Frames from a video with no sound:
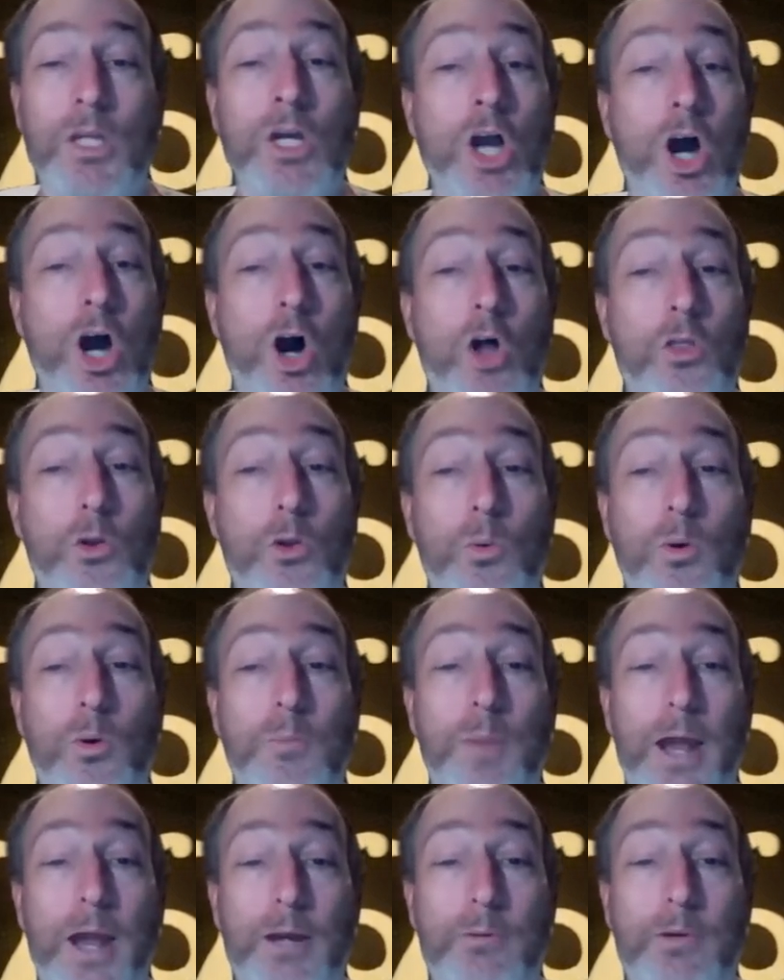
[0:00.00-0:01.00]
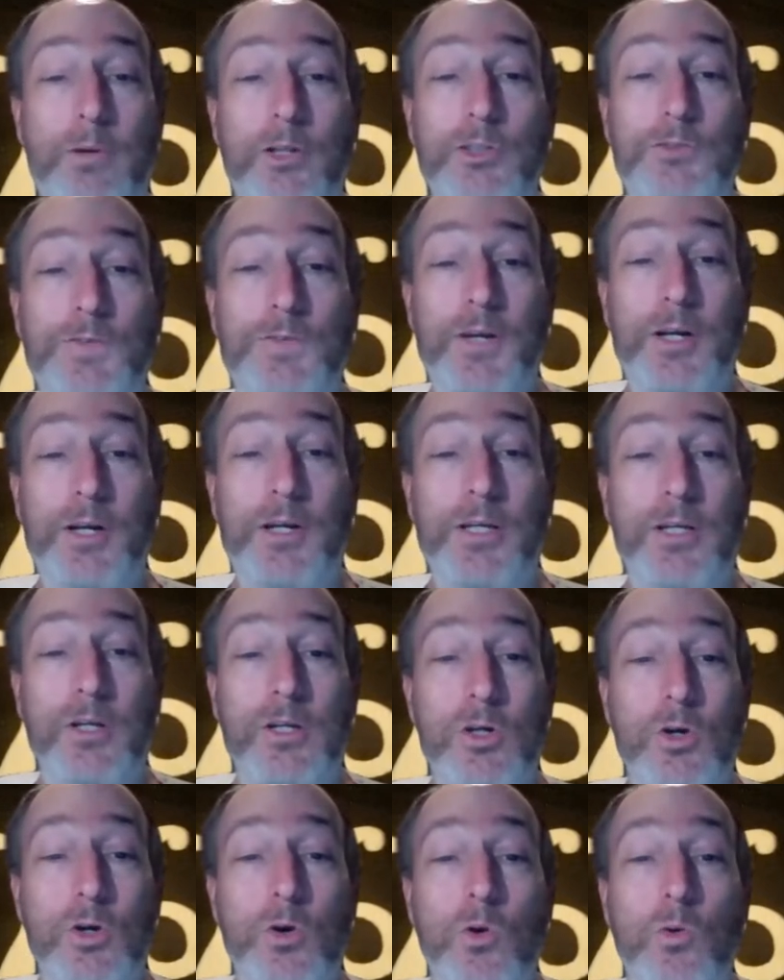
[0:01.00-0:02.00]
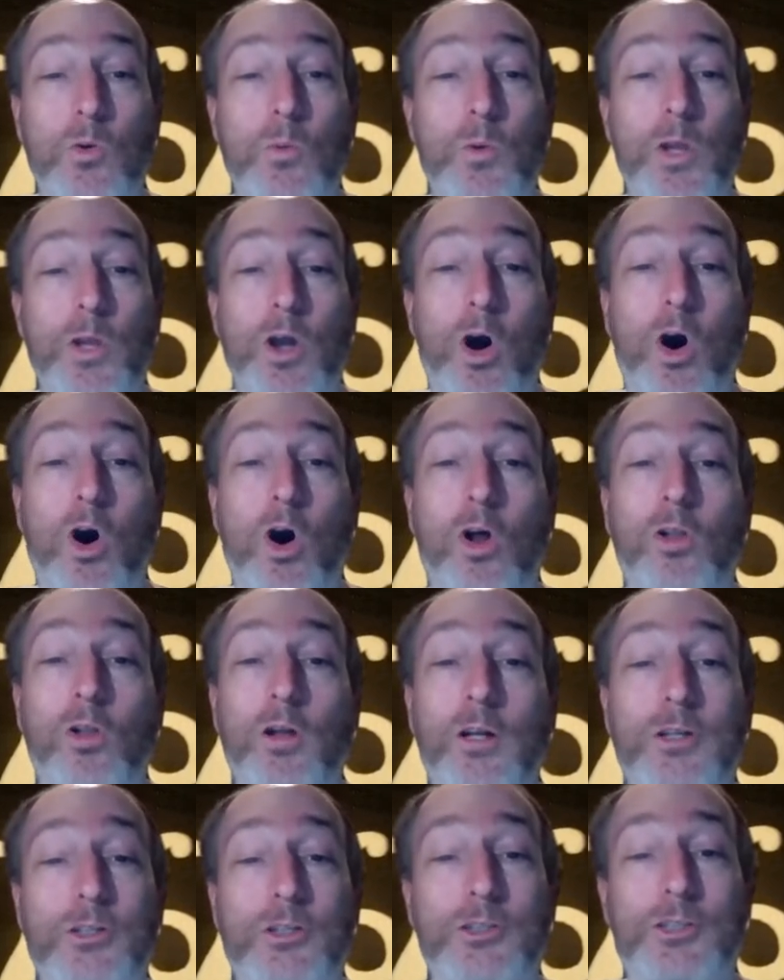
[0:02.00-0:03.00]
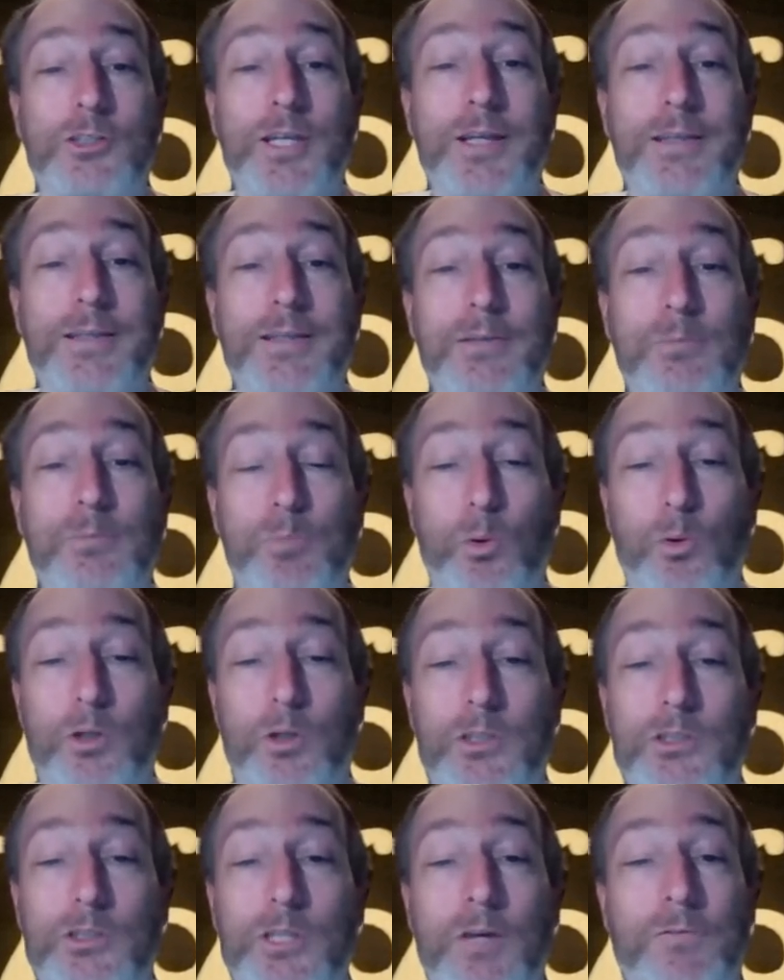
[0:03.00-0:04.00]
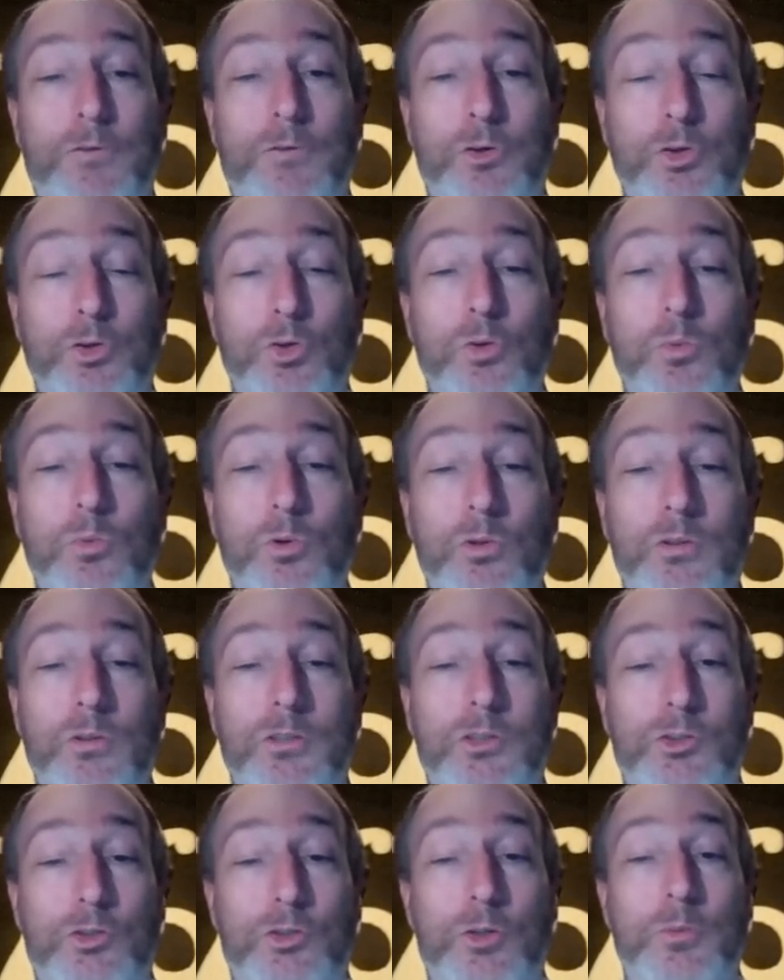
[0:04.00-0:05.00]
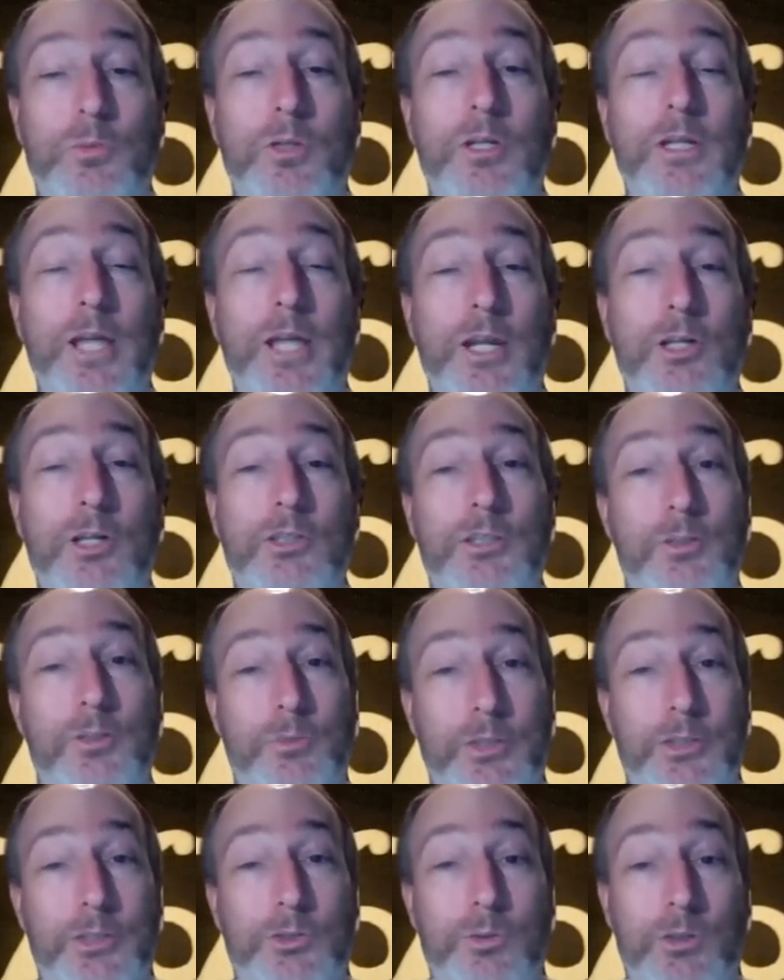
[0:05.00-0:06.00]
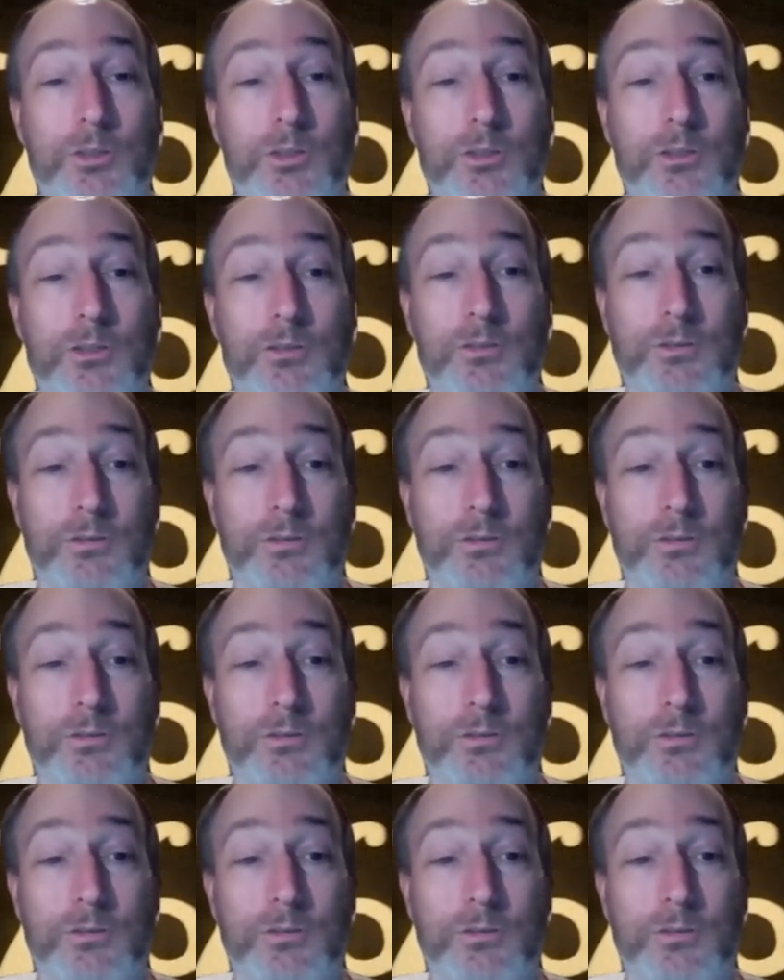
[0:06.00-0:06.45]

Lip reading: Although our backgrounds vary, we all understand the importance of renewable distributed energy resources.